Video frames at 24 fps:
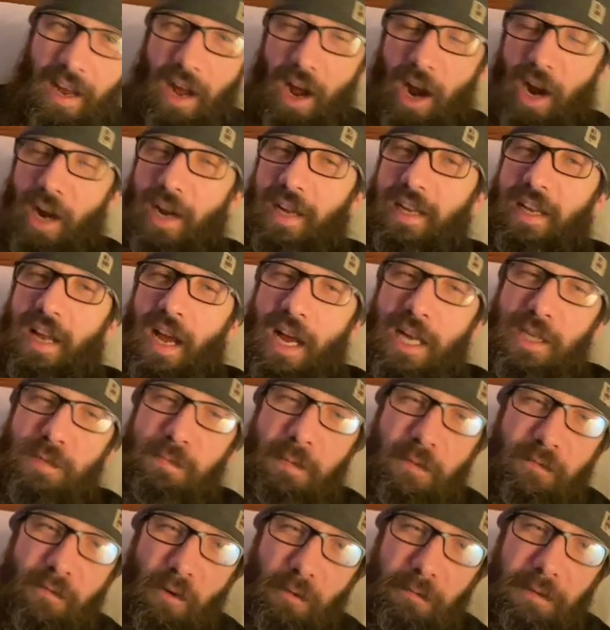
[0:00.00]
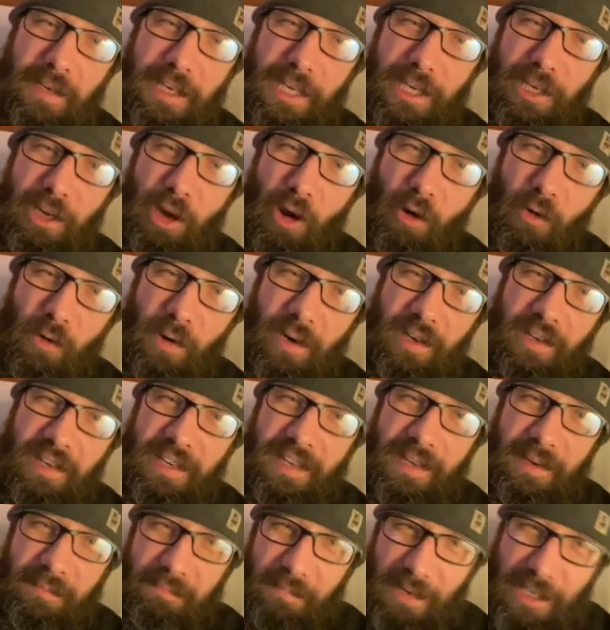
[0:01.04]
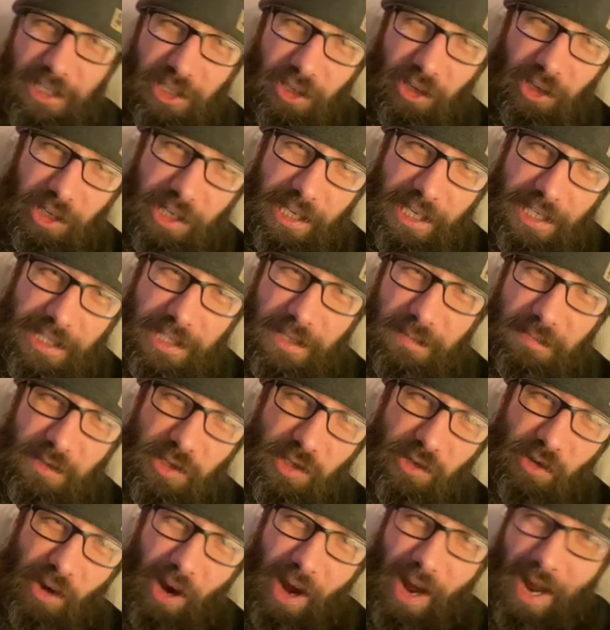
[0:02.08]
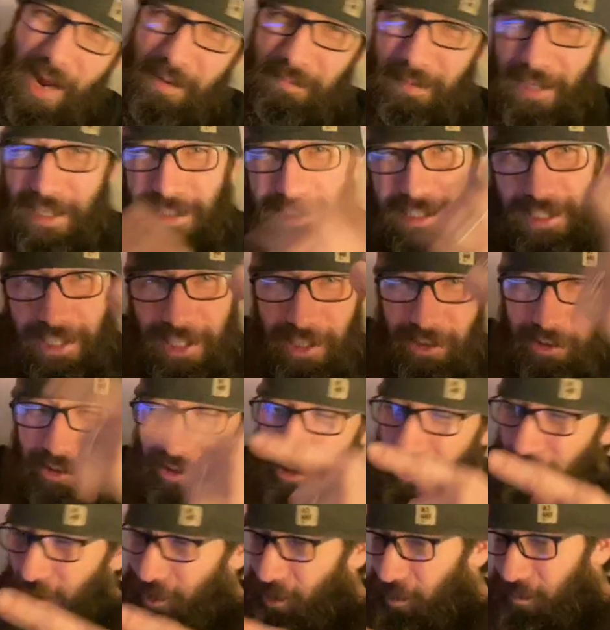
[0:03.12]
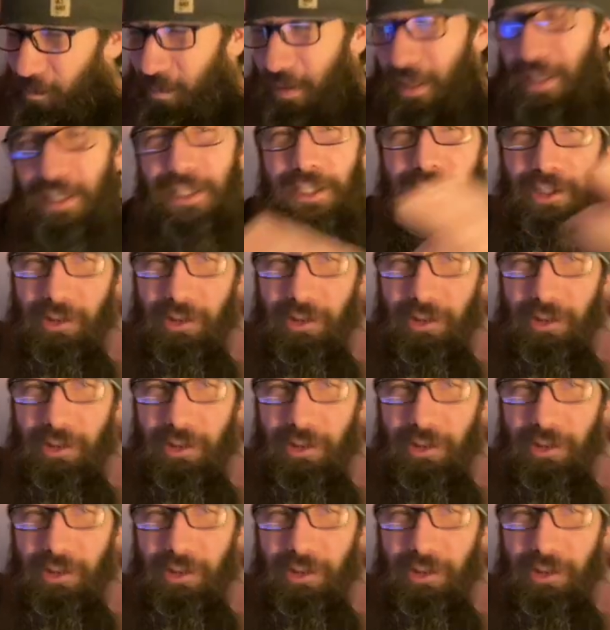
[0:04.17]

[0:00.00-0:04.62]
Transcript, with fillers: All right, guys, before we get going, make sure you get subscribed, hit the little alert button.